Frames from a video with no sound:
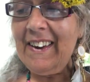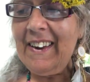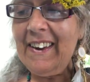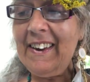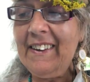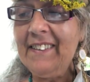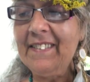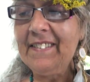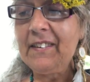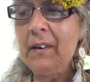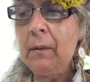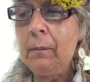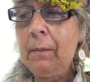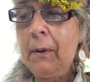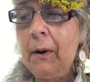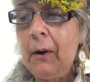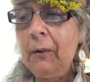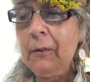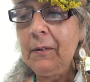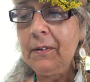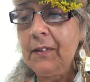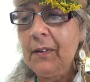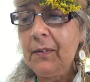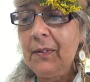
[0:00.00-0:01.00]
is
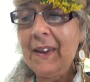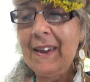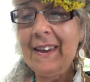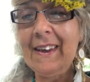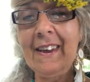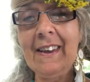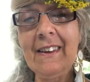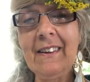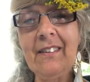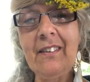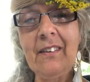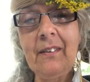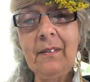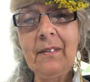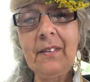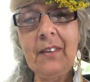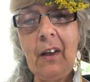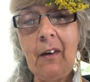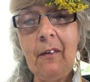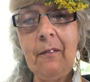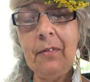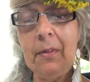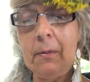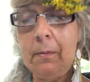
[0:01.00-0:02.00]
composed of the kingdoms
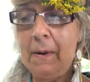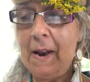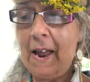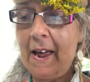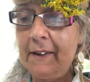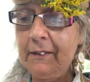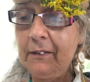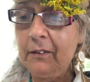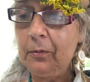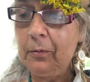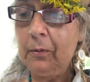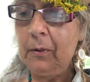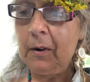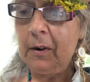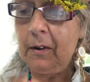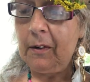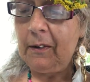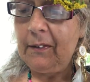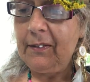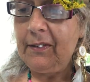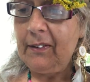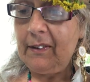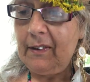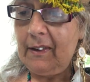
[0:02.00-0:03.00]
of the plant
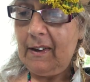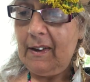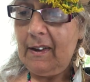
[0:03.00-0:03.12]
world.